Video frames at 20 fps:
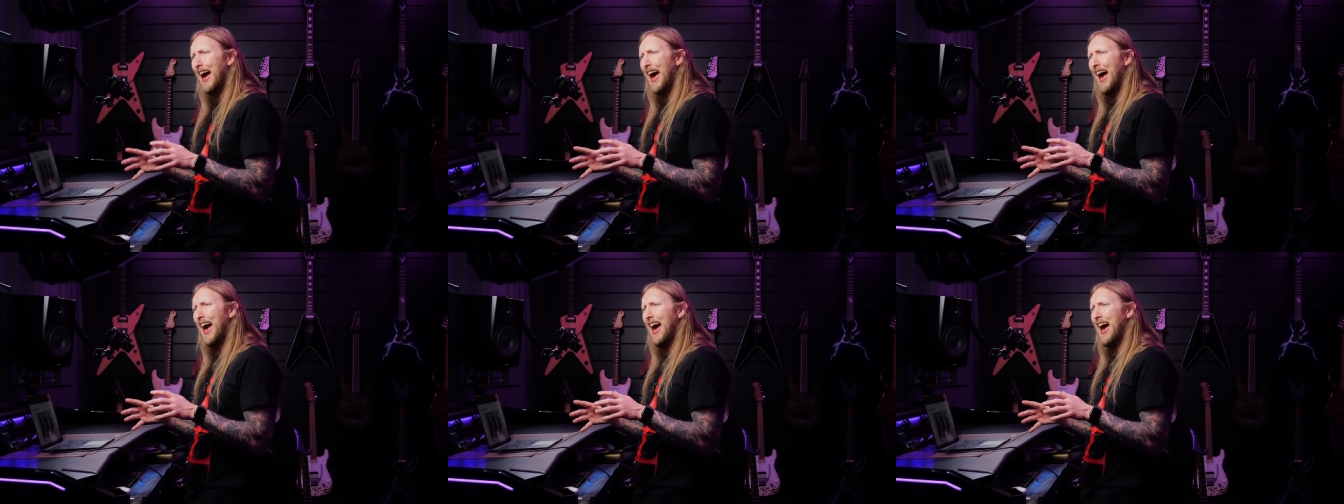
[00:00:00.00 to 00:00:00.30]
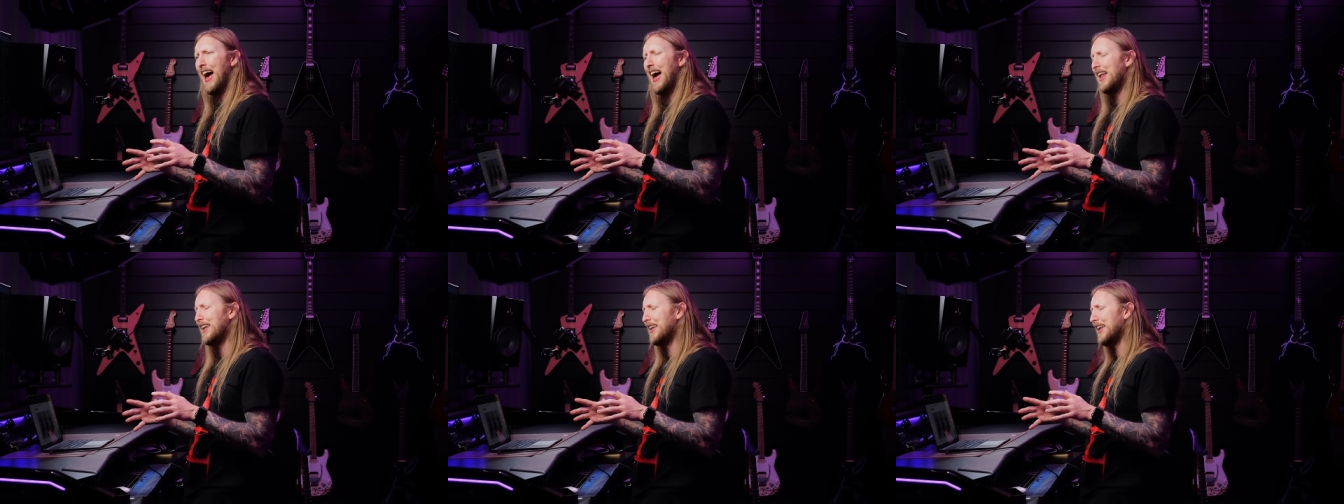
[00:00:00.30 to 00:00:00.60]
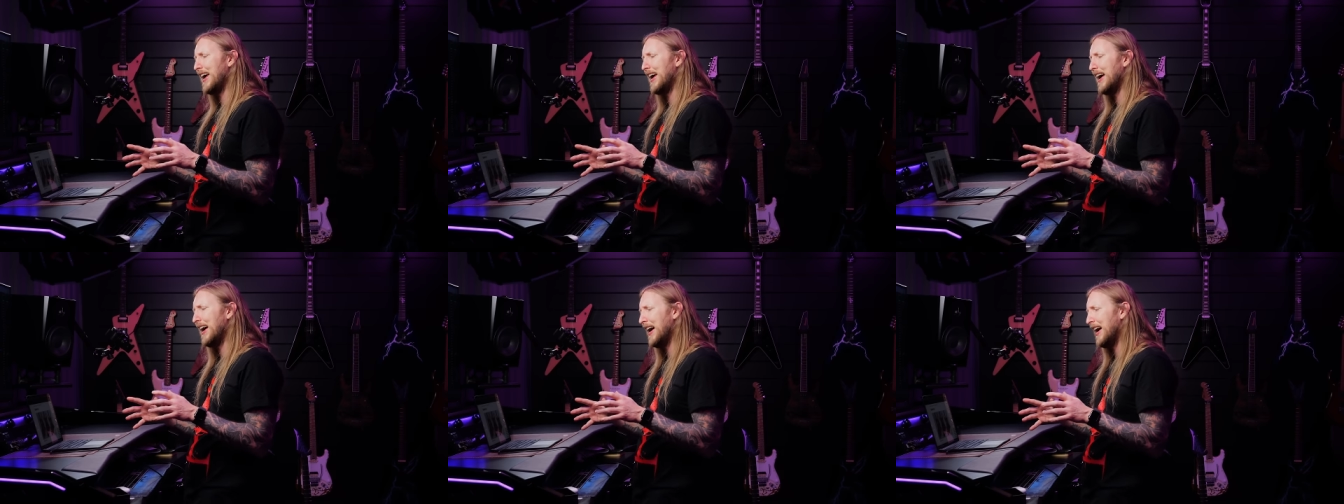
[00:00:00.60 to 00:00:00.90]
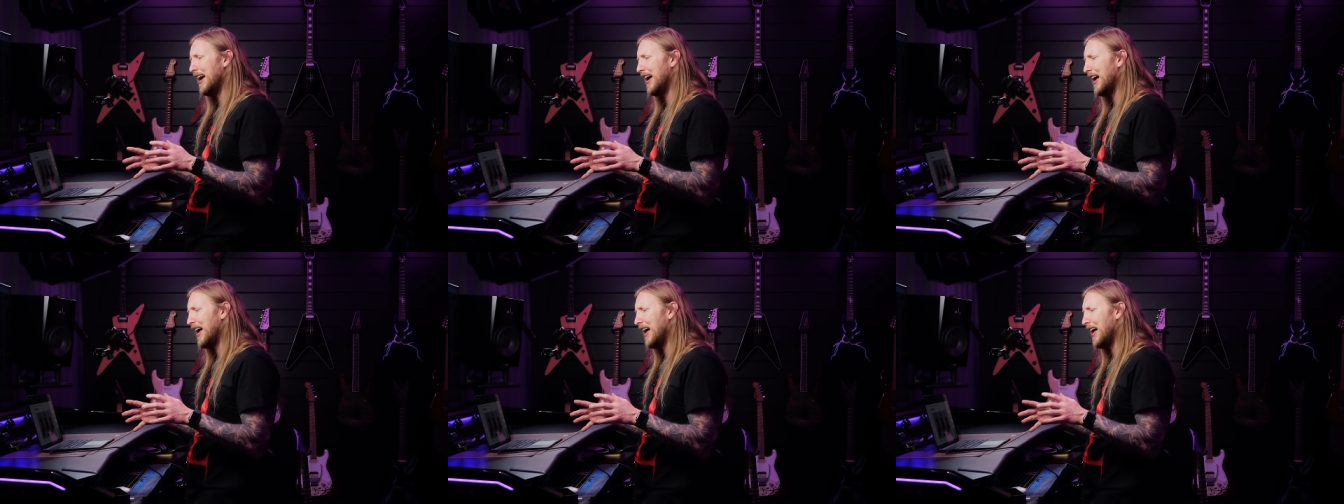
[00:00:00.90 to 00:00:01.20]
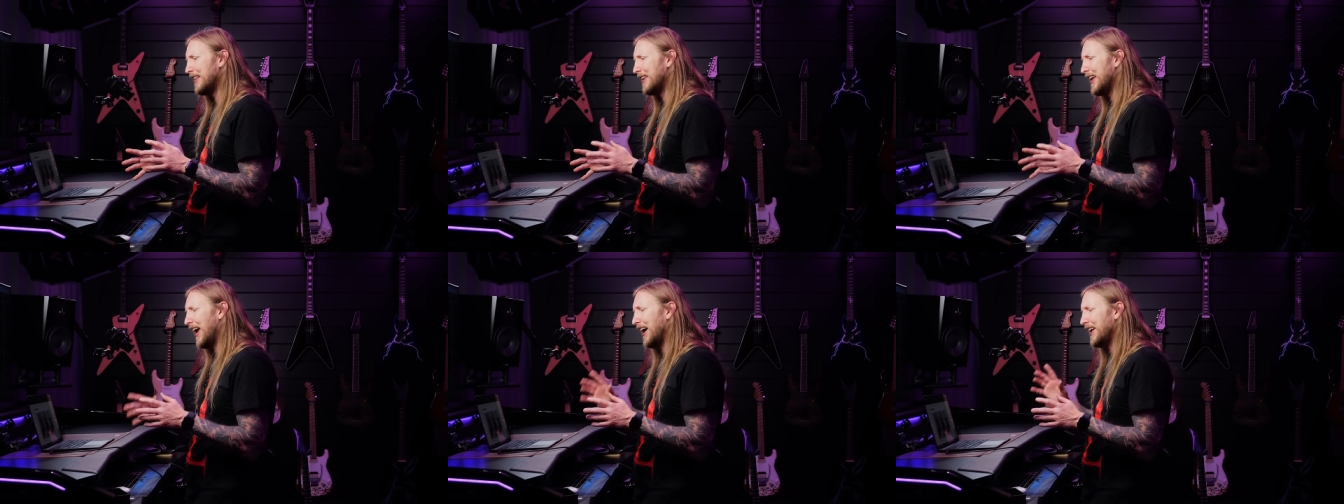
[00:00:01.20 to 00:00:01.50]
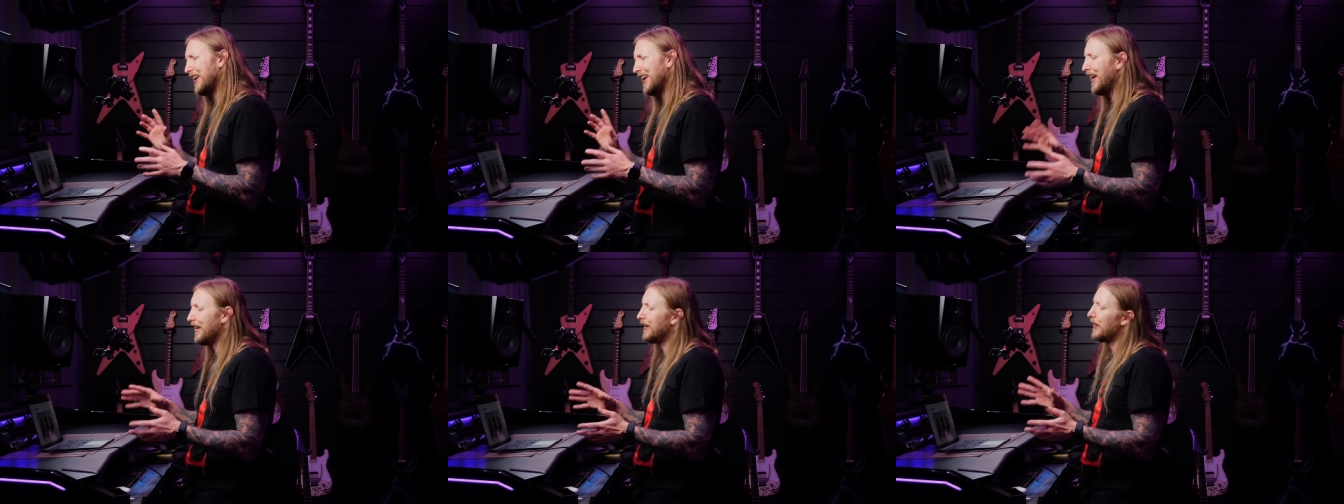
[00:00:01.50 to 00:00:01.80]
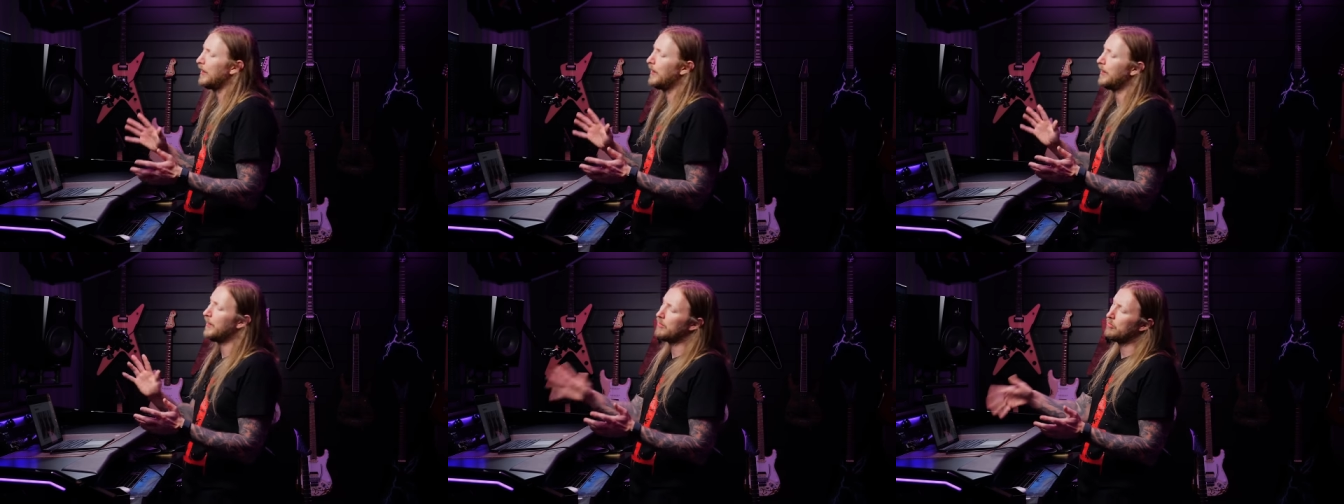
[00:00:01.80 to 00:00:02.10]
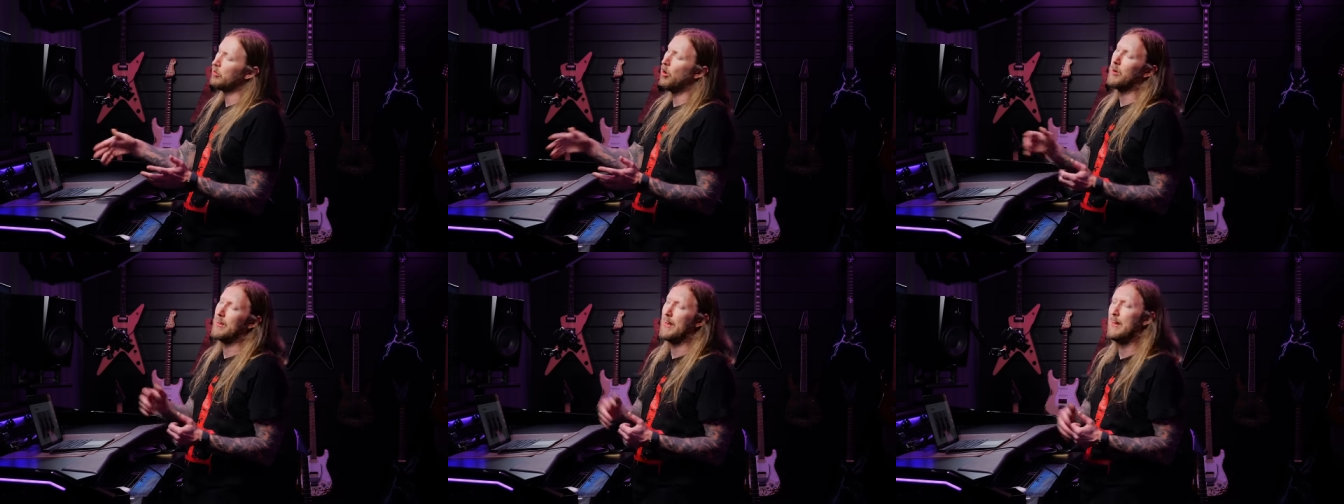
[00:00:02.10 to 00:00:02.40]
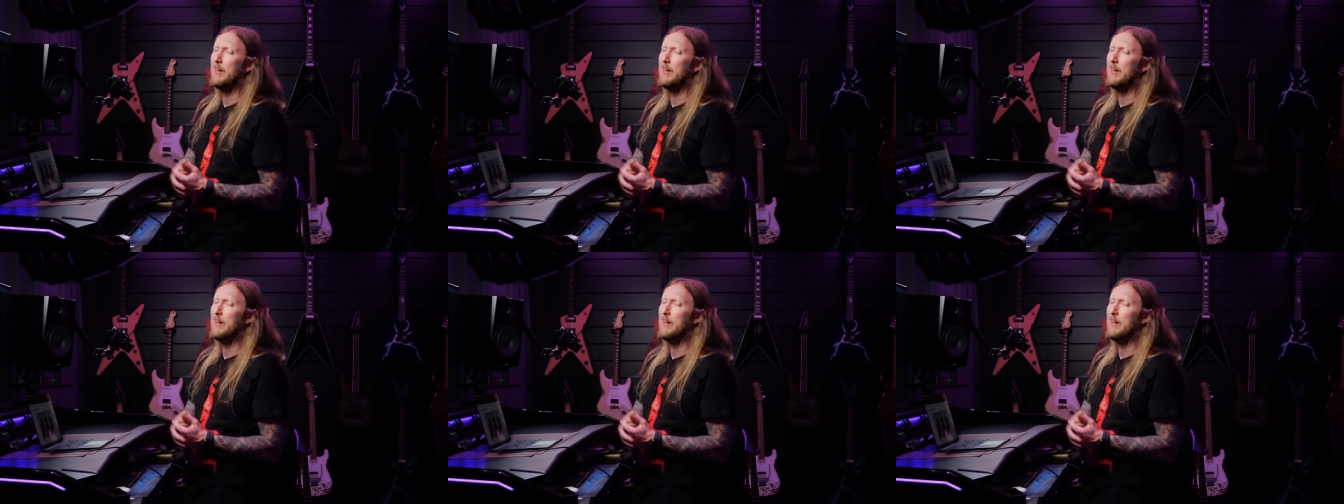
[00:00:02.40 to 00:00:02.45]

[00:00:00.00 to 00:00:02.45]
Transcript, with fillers: and the idea that a guitar